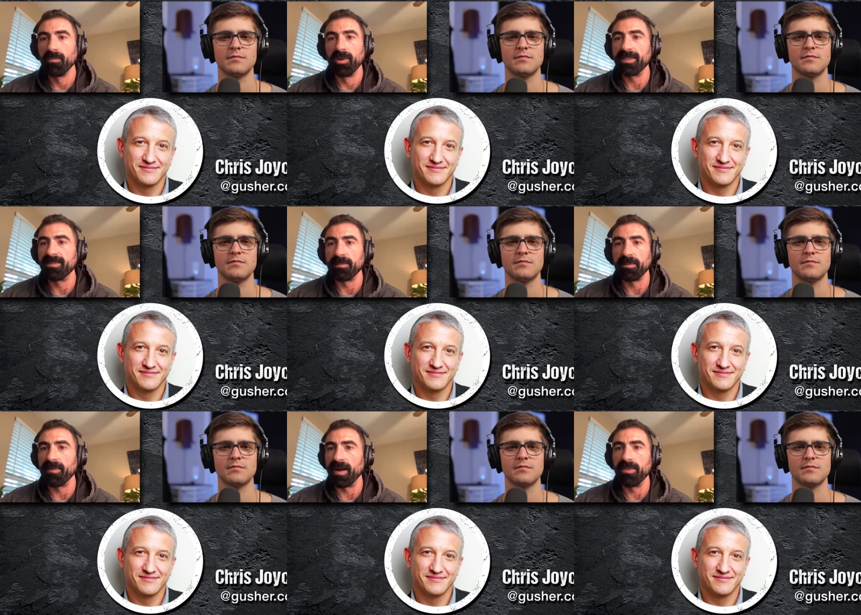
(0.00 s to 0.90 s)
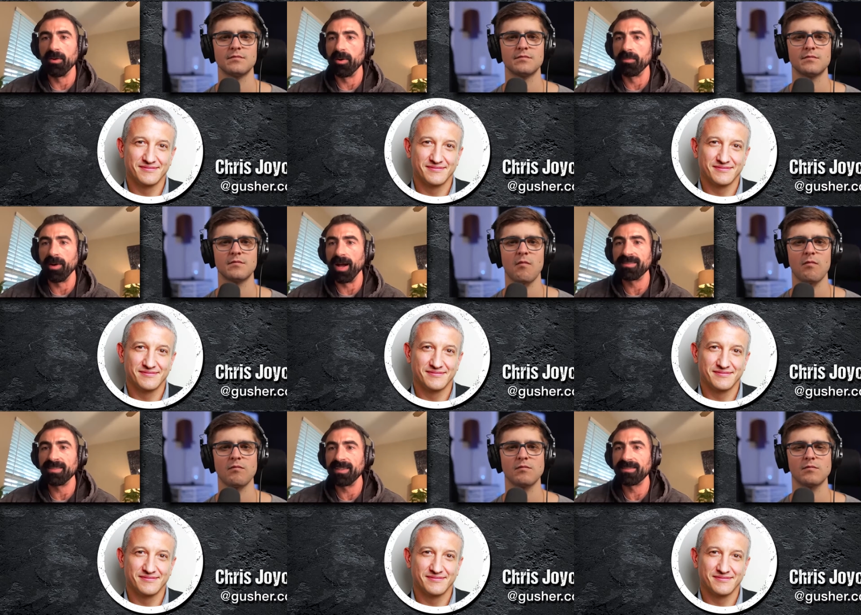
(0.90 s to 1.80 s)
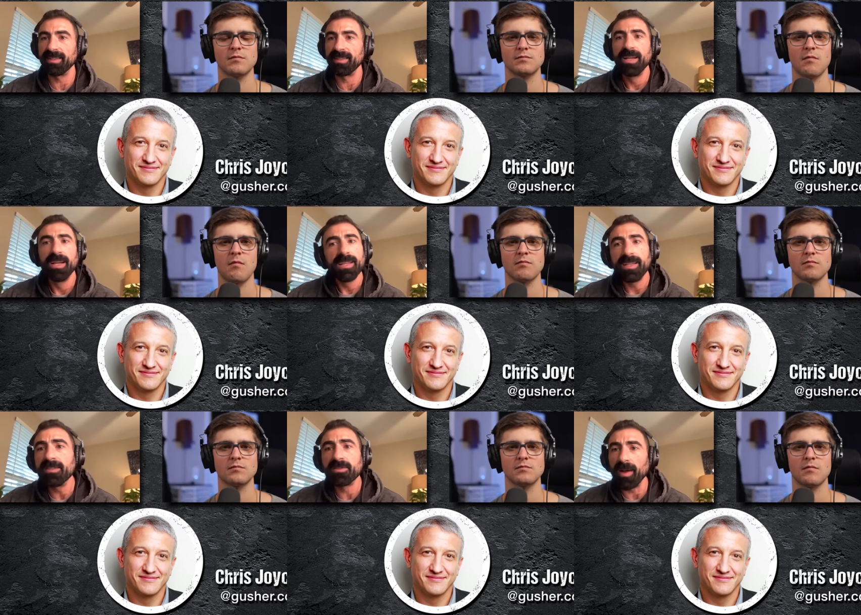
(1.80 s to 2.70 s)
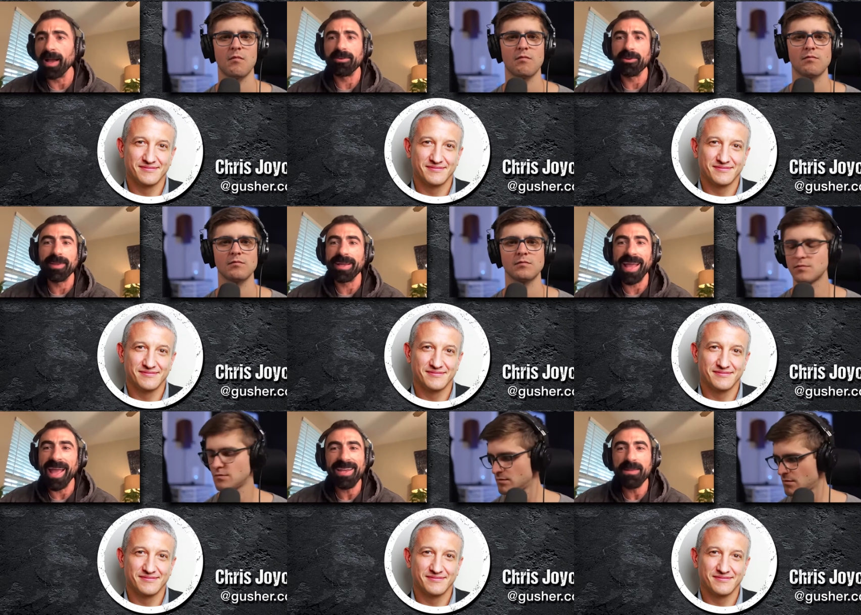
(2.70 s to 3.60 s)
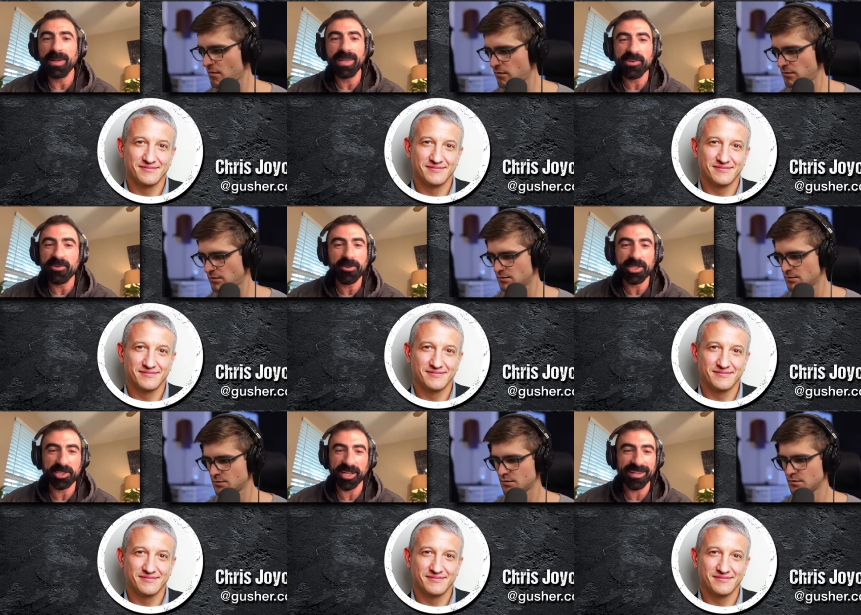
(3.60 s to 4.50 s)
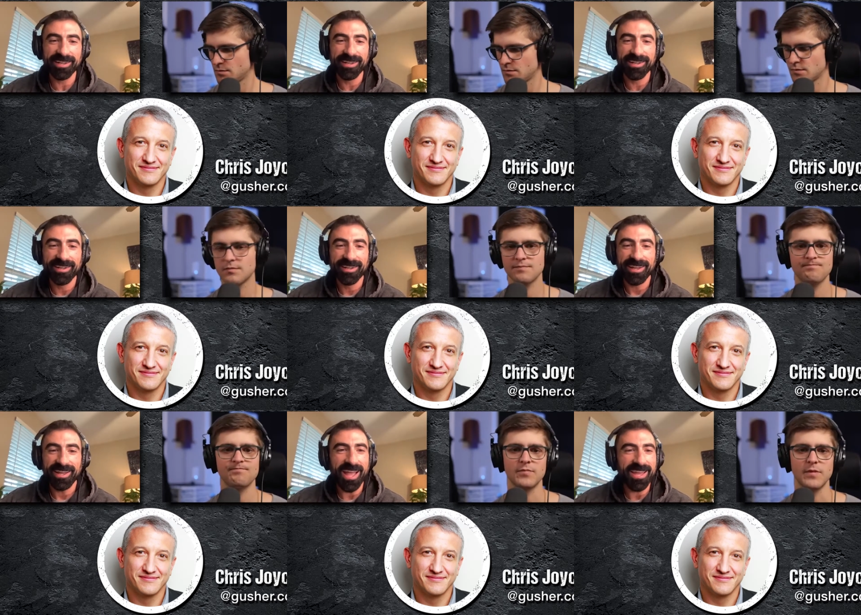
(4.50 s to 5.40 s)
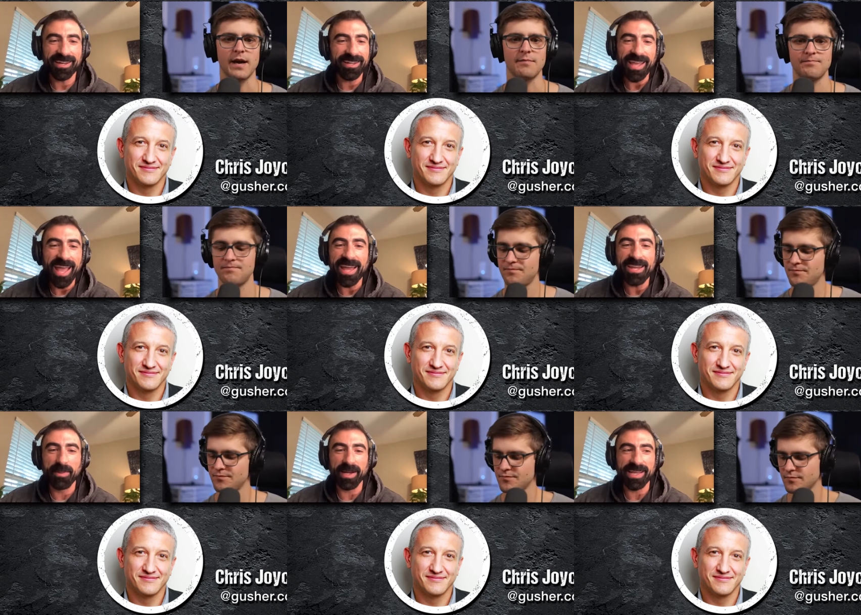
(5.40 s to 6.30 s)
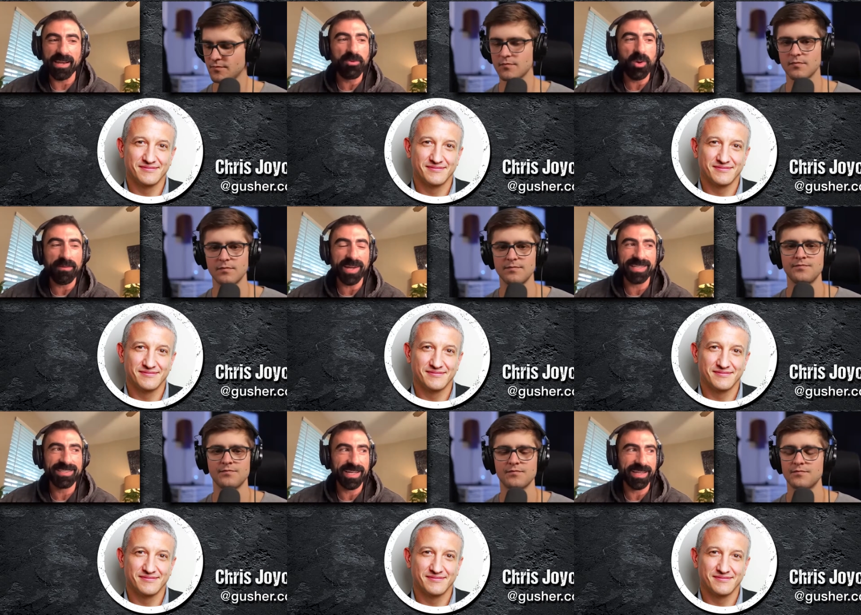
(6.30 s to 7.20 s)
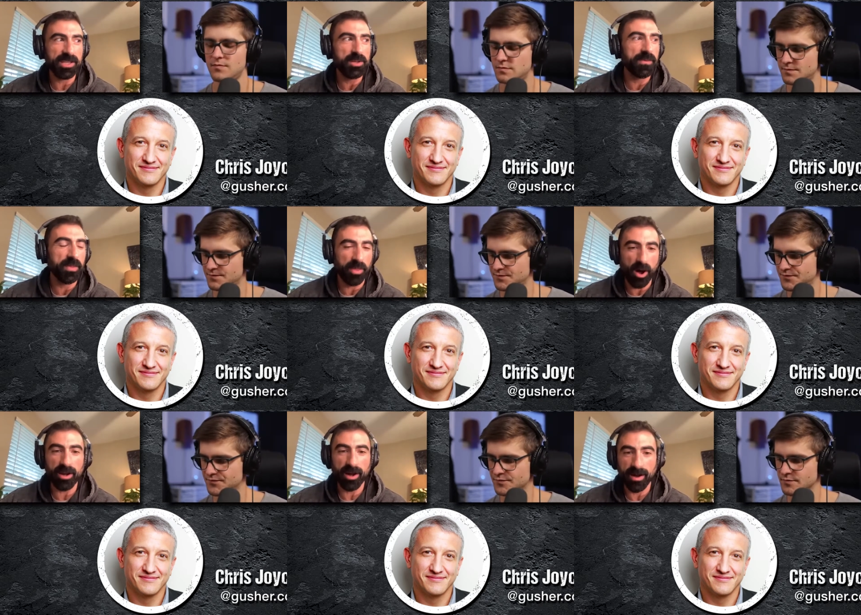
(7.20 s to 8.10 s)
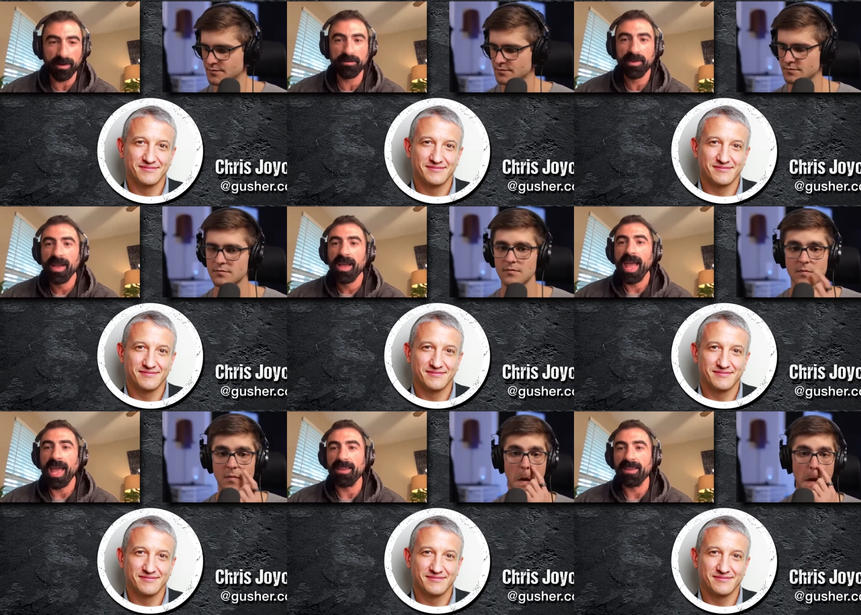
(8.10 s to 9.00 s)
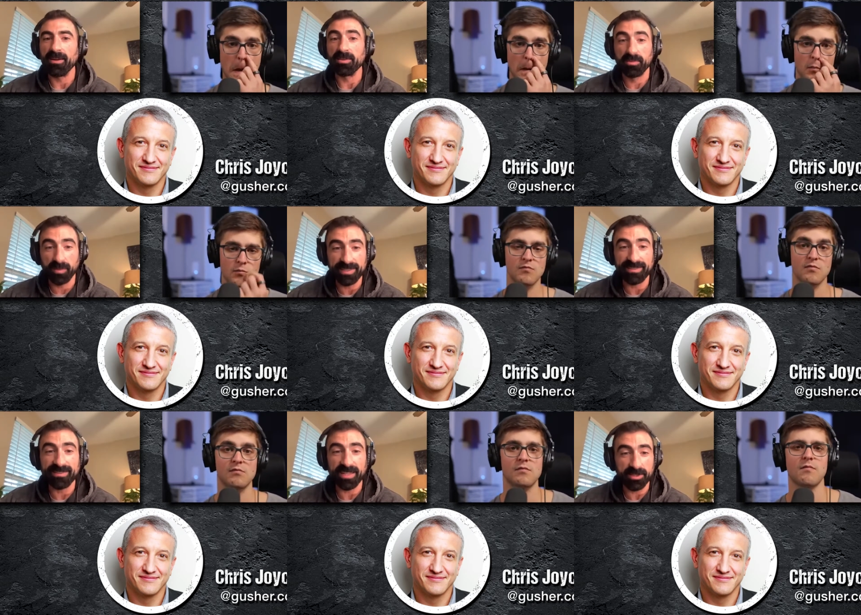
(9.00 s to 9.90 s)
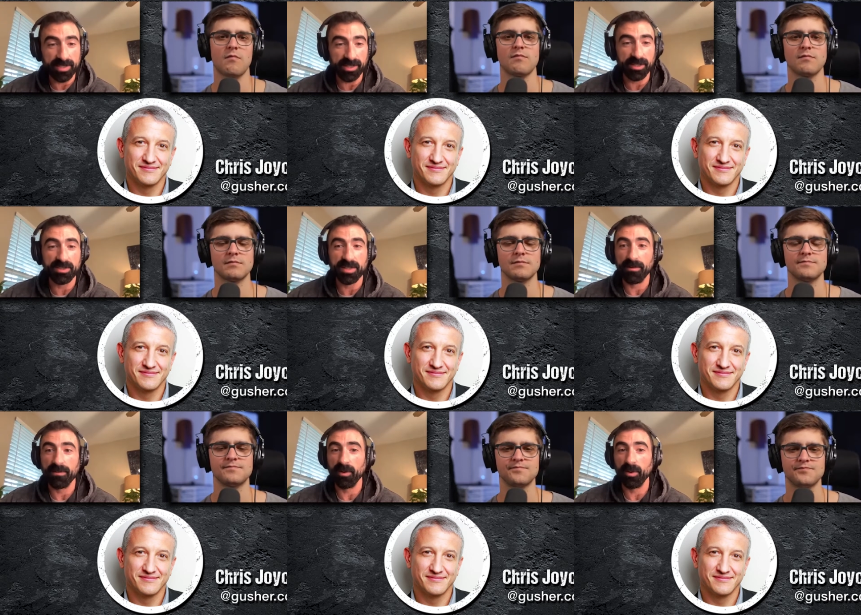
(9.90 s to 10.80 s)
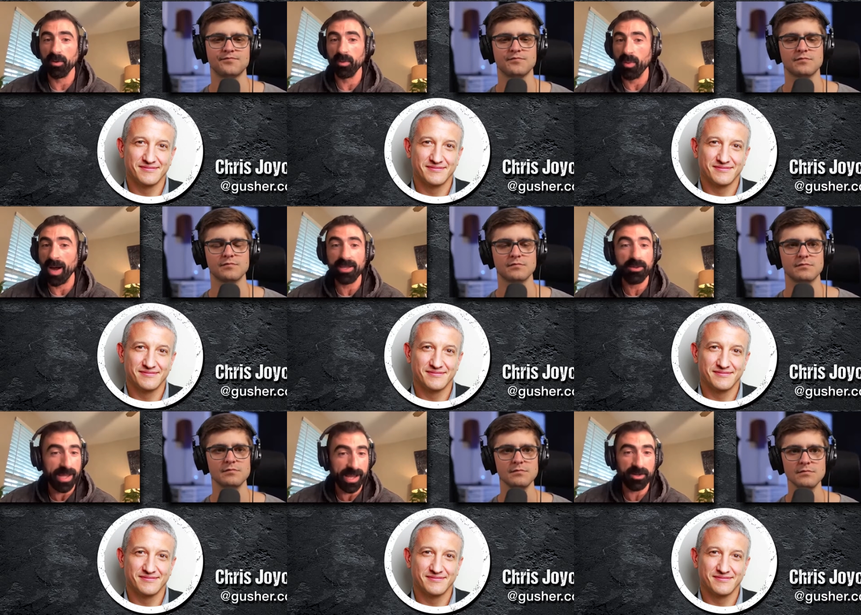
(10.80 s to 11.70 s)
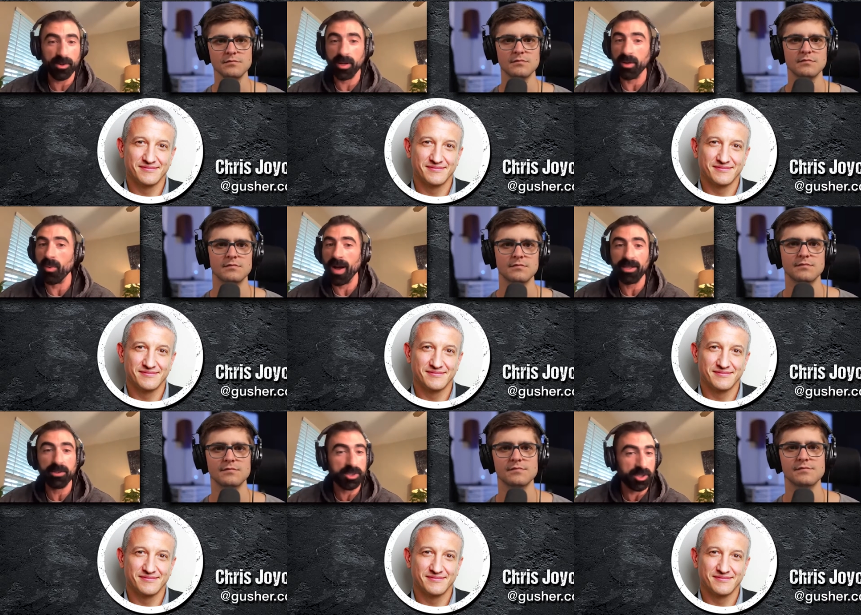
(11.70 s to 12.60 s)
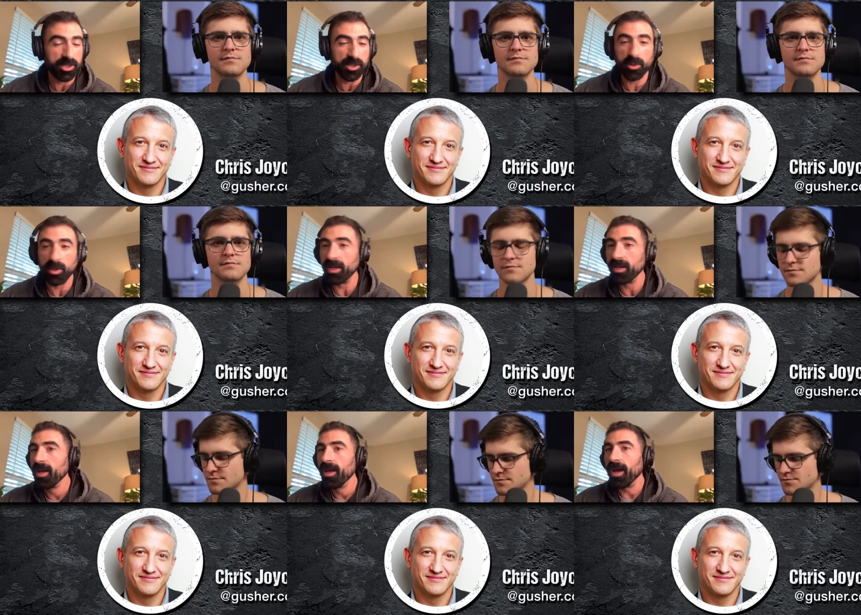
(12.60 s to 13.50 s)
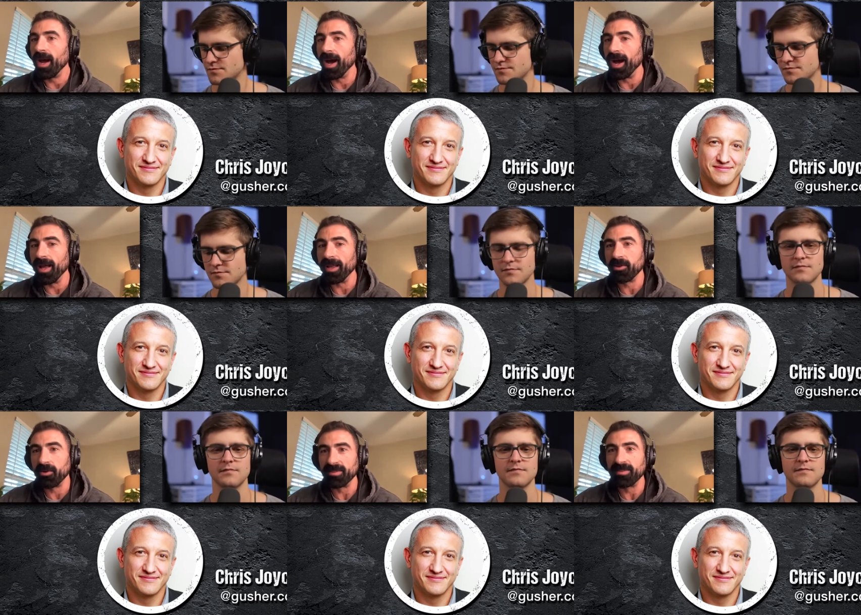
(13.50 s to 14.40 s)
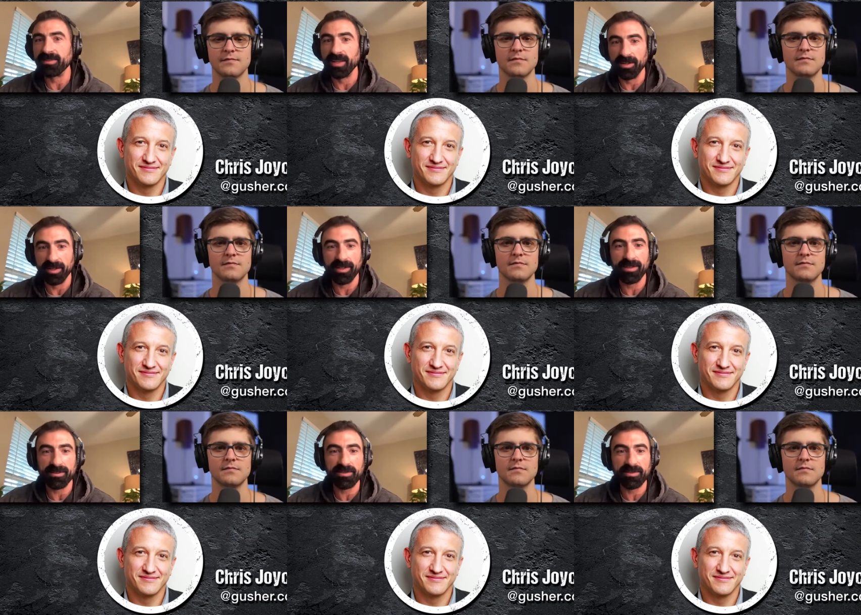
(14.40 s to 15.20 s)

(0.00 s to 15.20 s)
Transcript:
Speaker 1: really simplified the whole process. And he's right, dude. Like anybody can do this shit. Yeah. Any, like anybody can. If you have an idea that you've thought of and there's reasons that you're telling yourself for why you can't do it, why you shouldn't do it, uh, Chris is going to